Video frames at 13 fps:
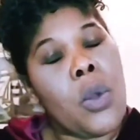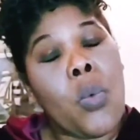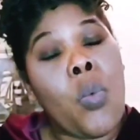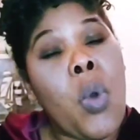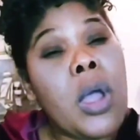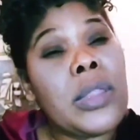
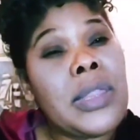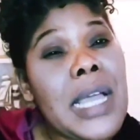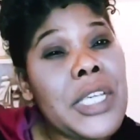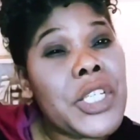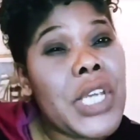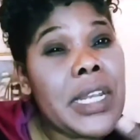
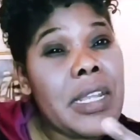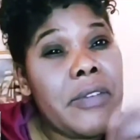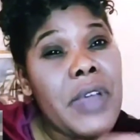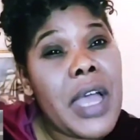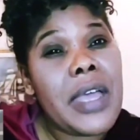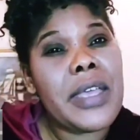Wonder shall
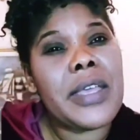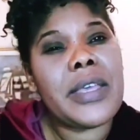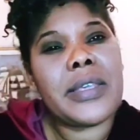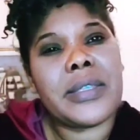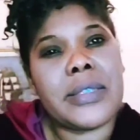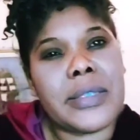never
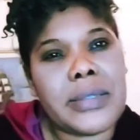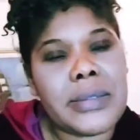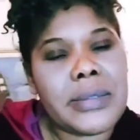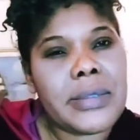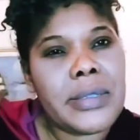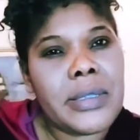end.
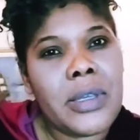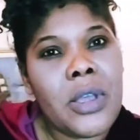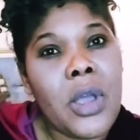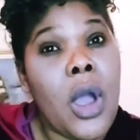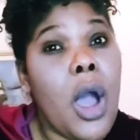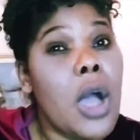
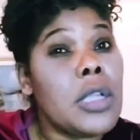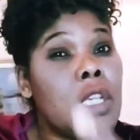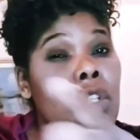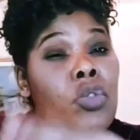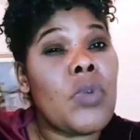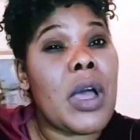All
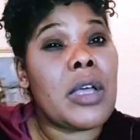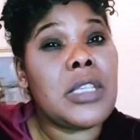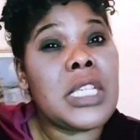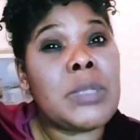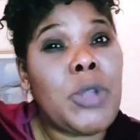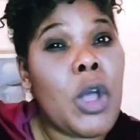this one, all
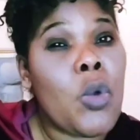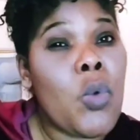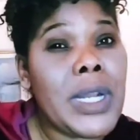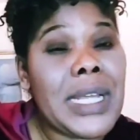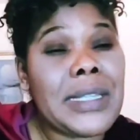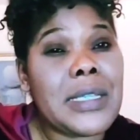this vlog,
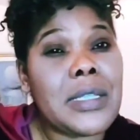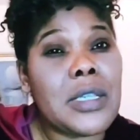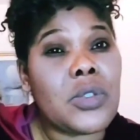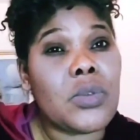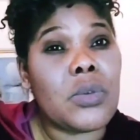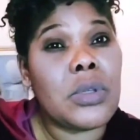one of the
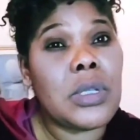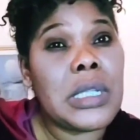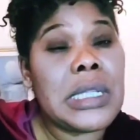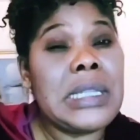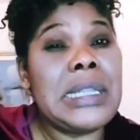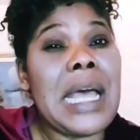see so.
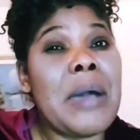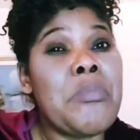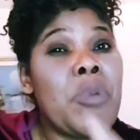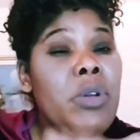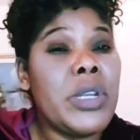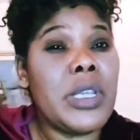Now
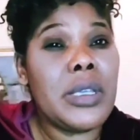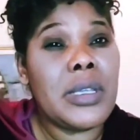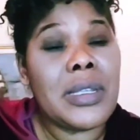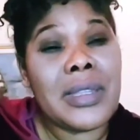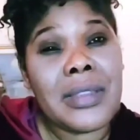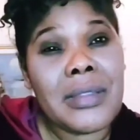money.
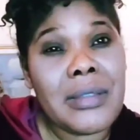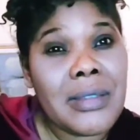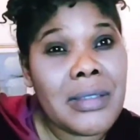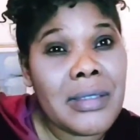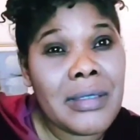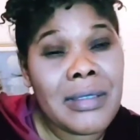
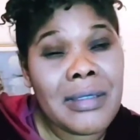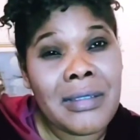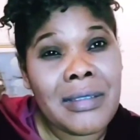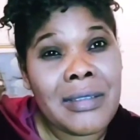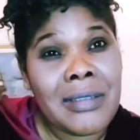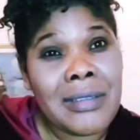
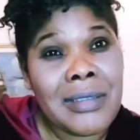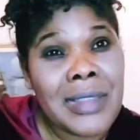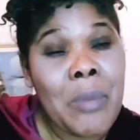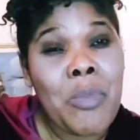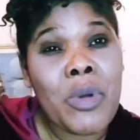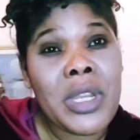
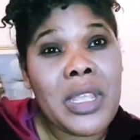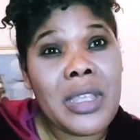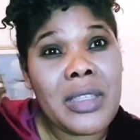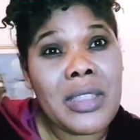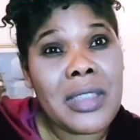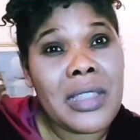
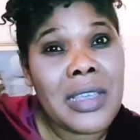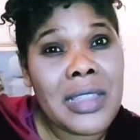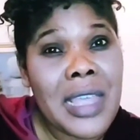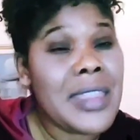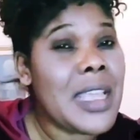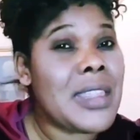
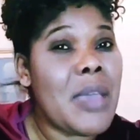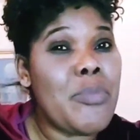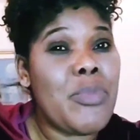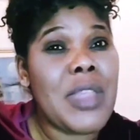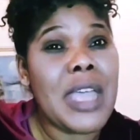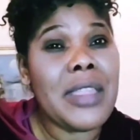Then
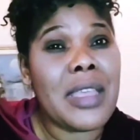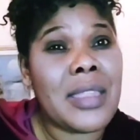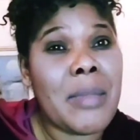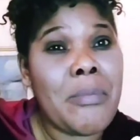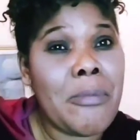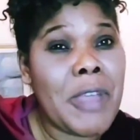
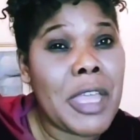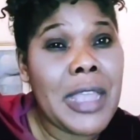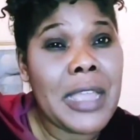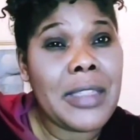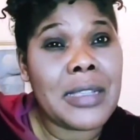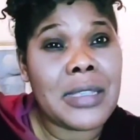
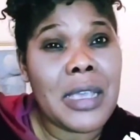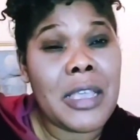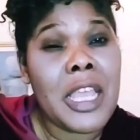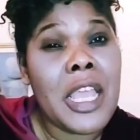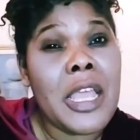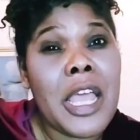
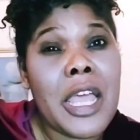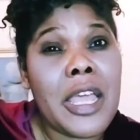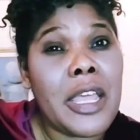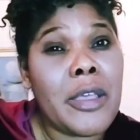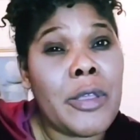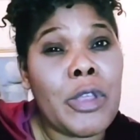they
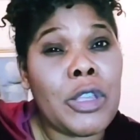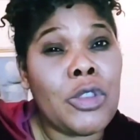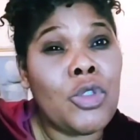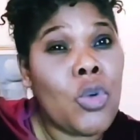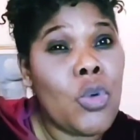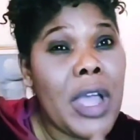
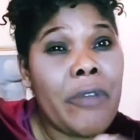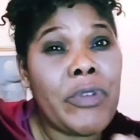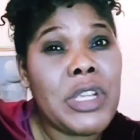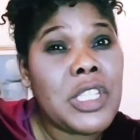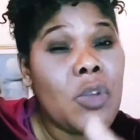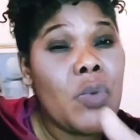do
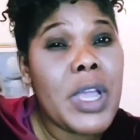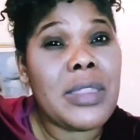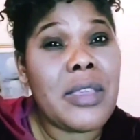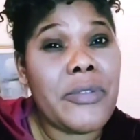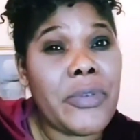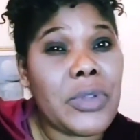everything where
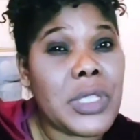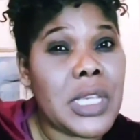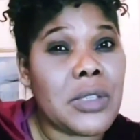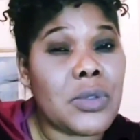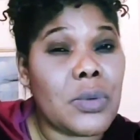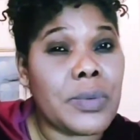they for
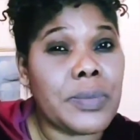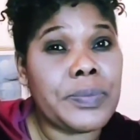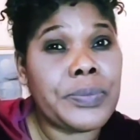there, so